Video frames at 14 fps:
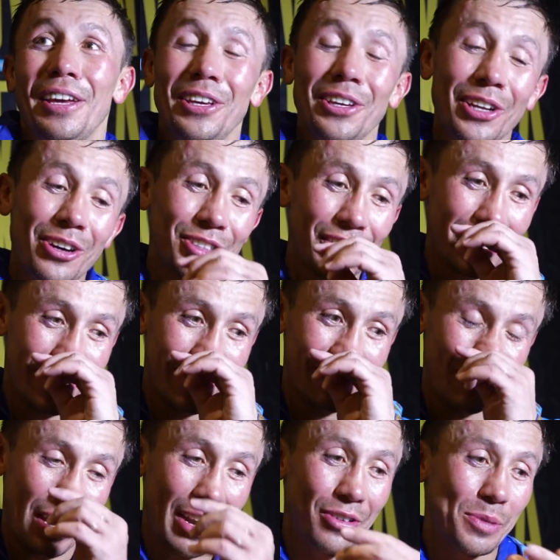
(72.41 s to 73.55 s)
You know, just
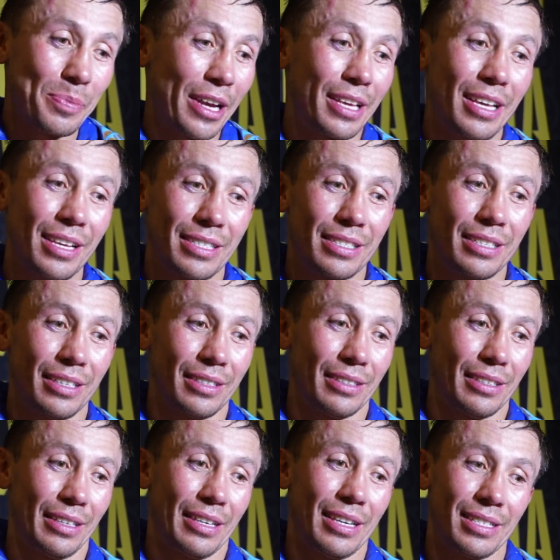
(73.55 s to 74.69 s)
I respect his
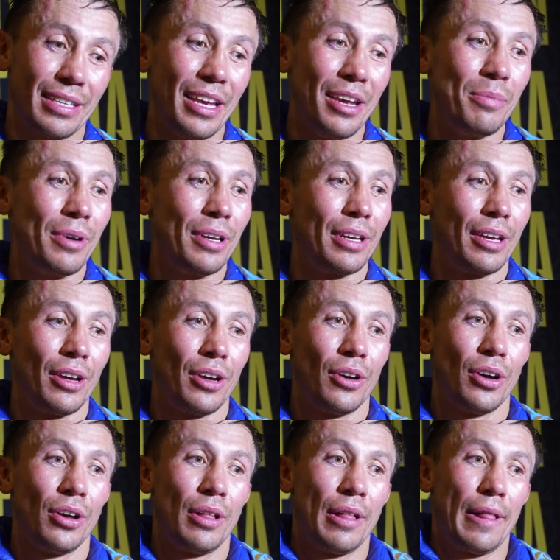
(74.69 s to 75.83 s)
his team.
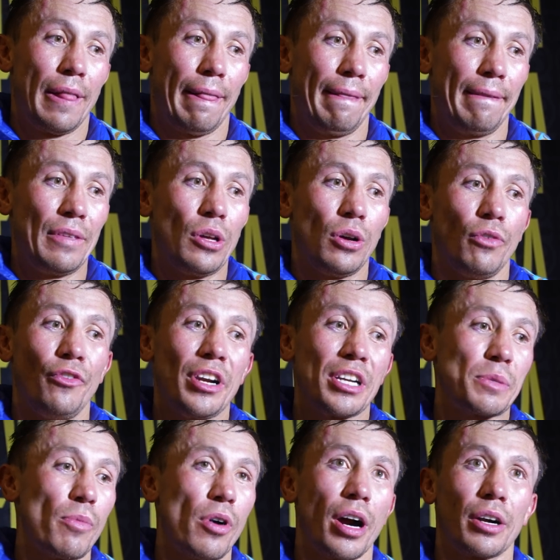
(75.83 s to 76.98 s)
You know, very
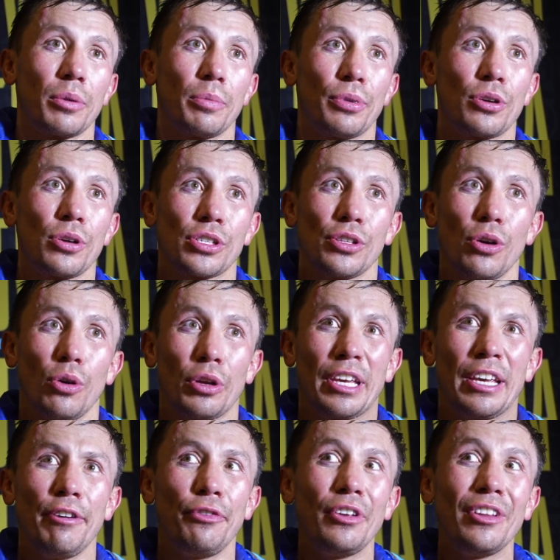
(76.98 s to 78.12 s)
smart because you know
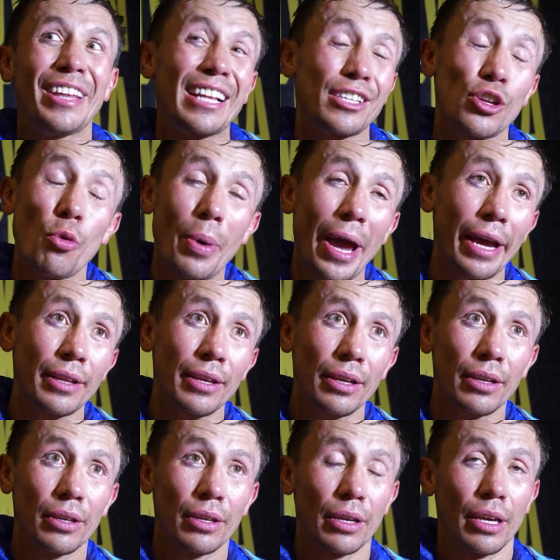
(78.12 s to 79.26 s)
he feel not so bad.
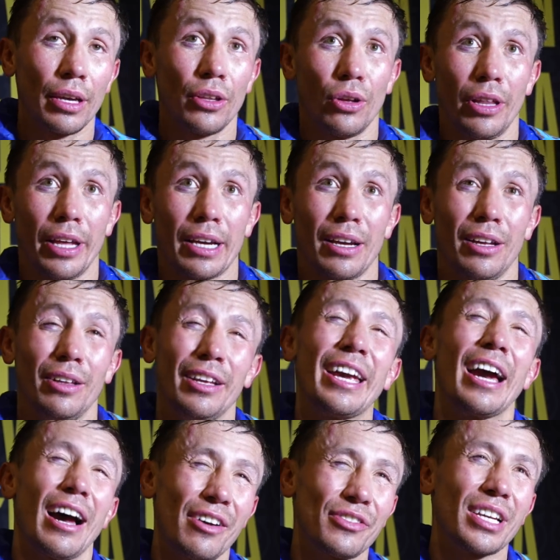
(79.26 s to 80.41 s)
You know, like uh,
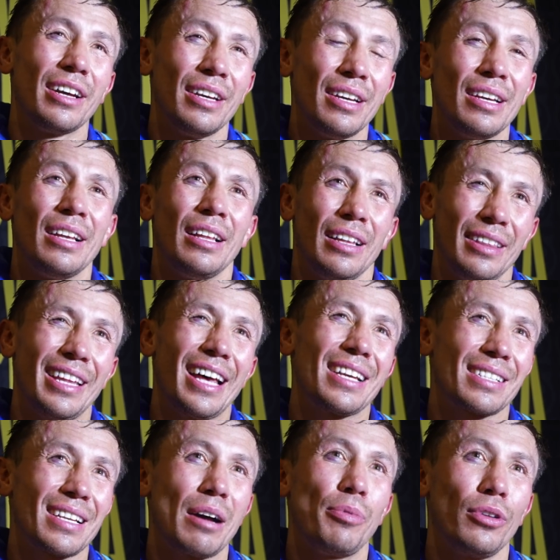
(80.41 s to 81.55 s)
yeah, after
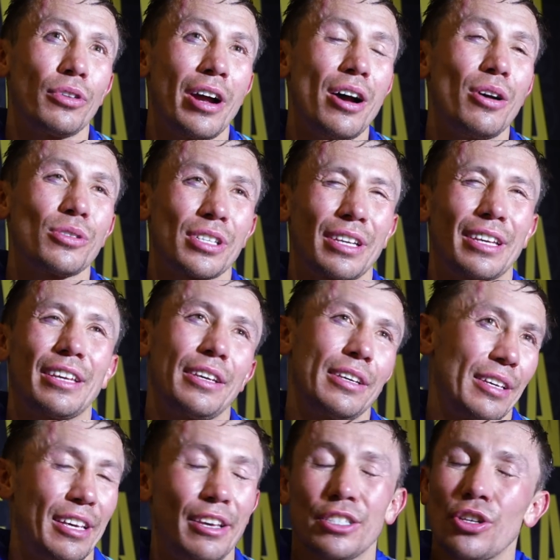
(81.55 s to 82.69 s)
last couple rounds
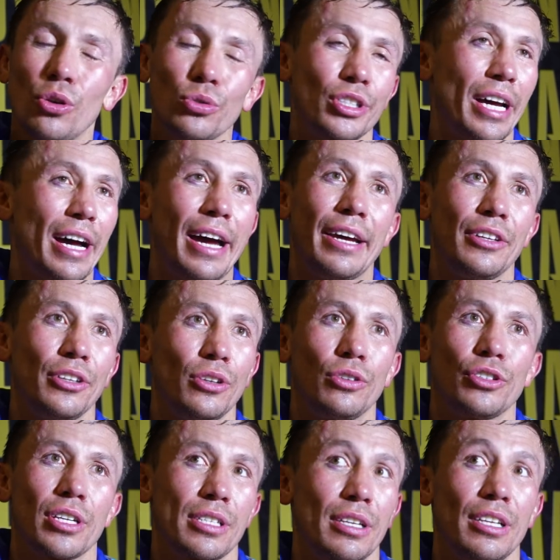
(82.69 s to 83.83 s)
he's so tight. You know,
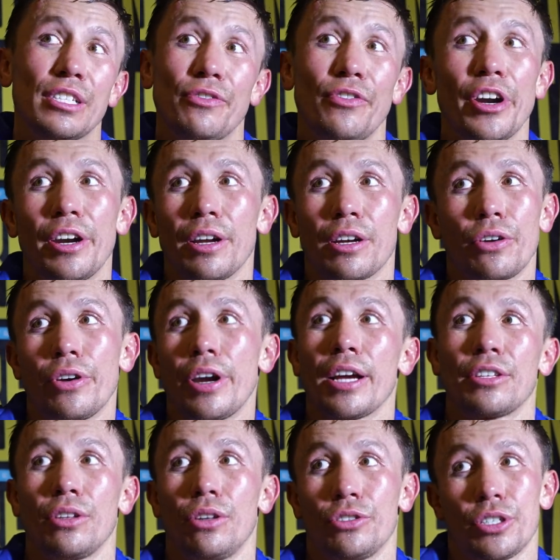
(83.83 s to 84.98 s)
just it's very
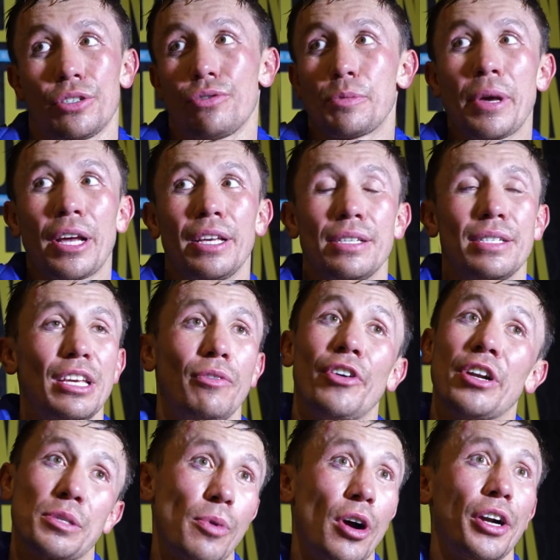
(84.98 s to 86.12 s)
correct. You know, just respect his team.
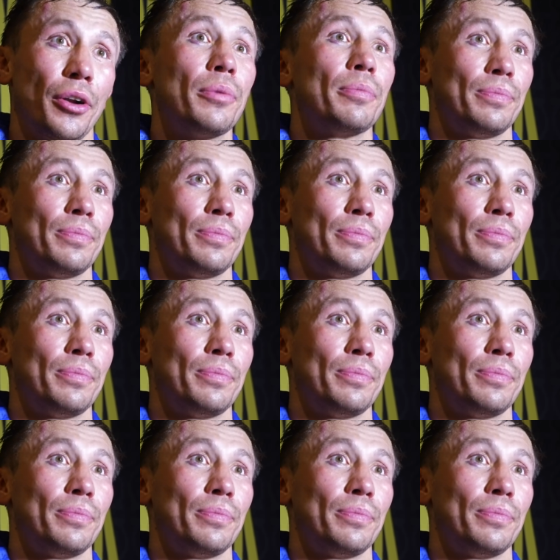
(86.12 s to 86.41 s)
Very smart